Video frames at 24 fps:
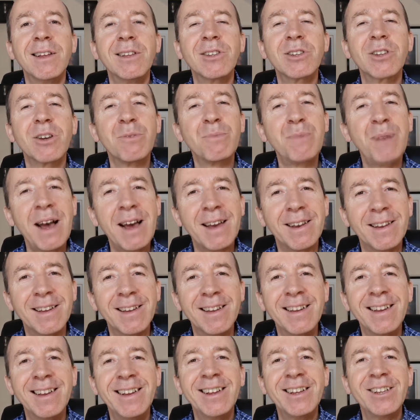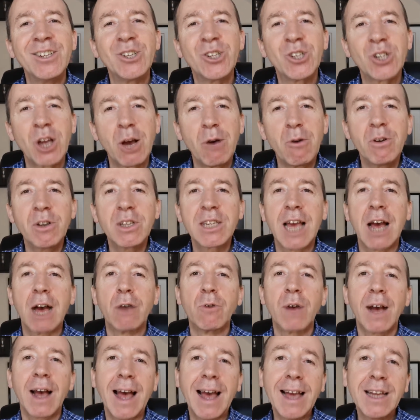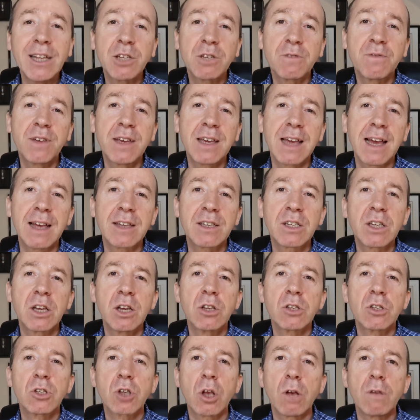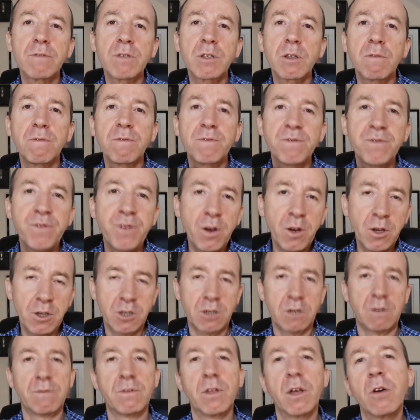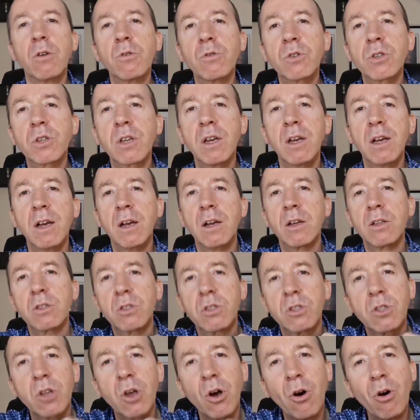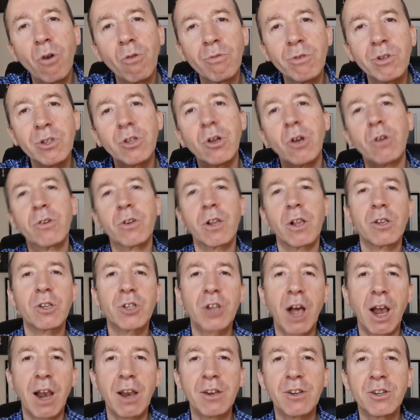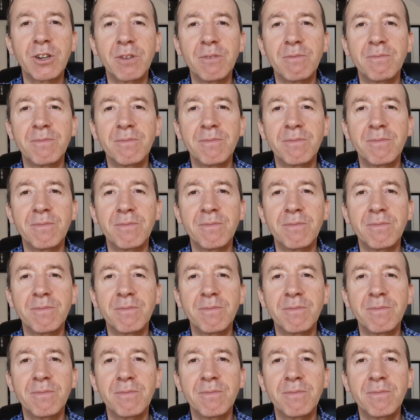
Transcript: So Ben, show us how H V S solves the first of those, the horizontal challenge.